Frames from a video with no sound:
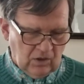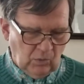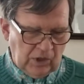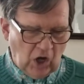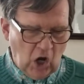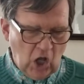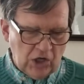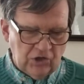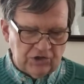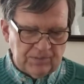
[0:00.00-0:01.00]
We call
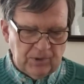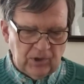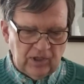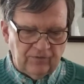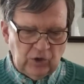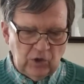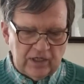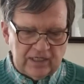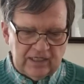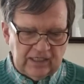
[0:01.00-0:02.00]
on your spirit of
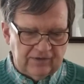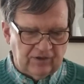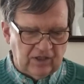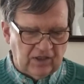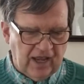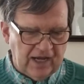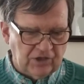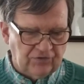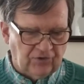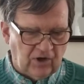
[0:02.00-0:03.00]
unity, giving
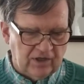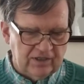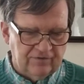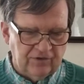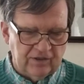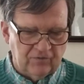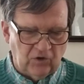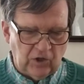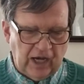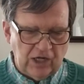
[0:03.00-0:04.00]
thanks for our different
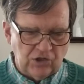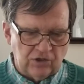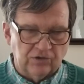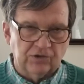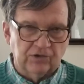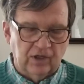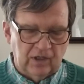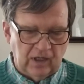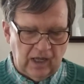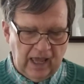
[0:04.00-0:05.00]
vocations.
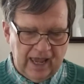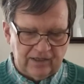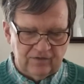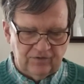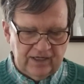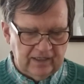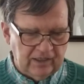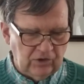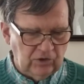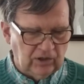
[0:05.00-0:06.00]
Activate
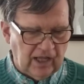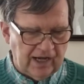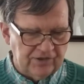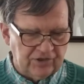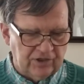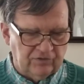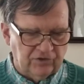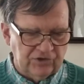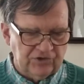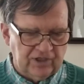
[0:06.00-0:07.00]
and utilize the
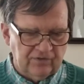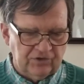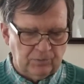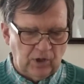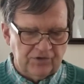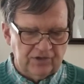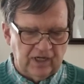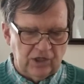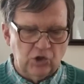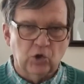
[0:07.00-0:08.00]
diverse gifts present
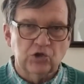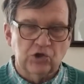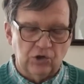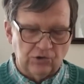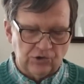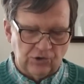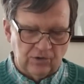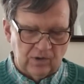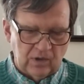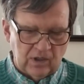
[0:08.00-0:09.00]
in your church,
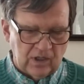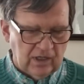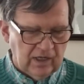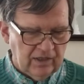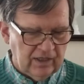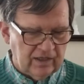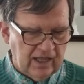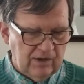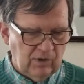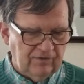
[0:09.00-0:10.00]
that
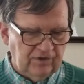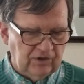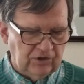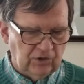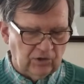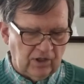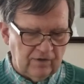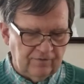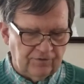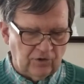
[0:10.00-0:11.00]
they reveal your
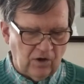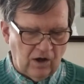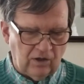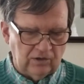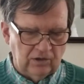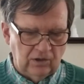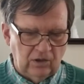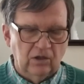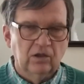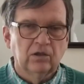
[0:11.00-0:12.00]
love for all.
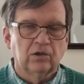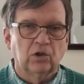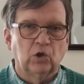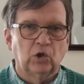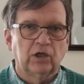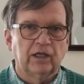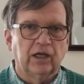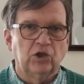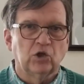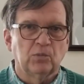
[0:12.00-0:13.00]
Lord,
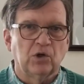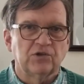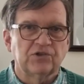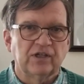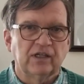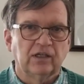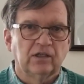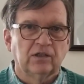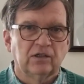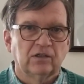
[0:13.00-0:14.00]
in your mercy,
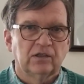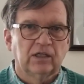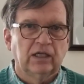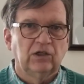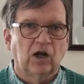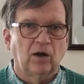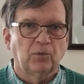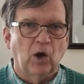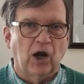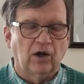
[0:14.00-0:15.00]
hear our
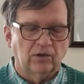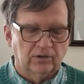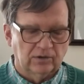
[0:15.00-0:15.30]
prayer.